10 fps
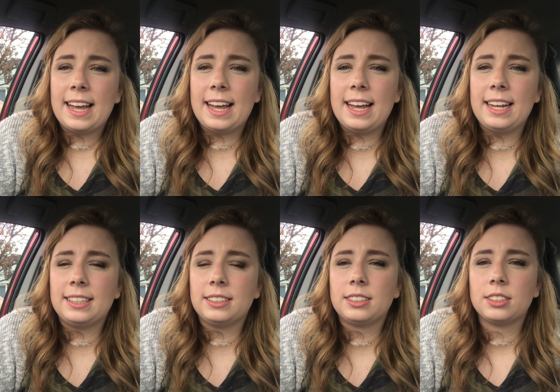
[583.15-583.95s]

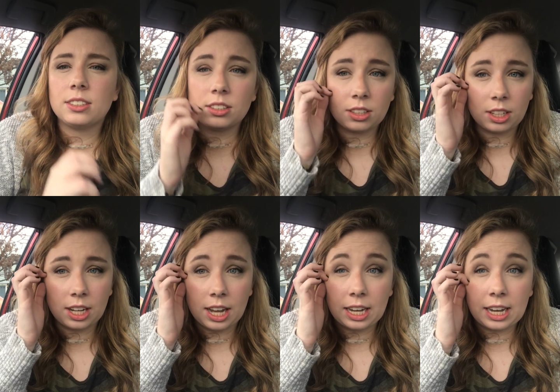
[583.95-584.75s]
and
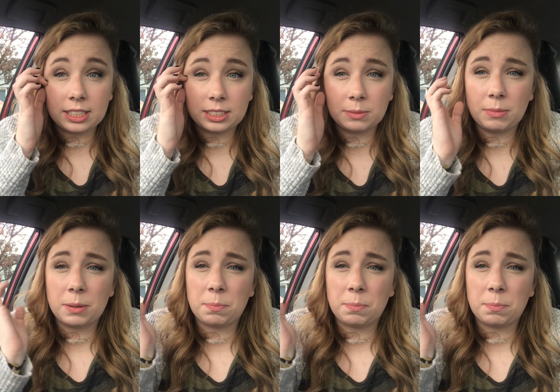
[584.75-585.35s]
I guess my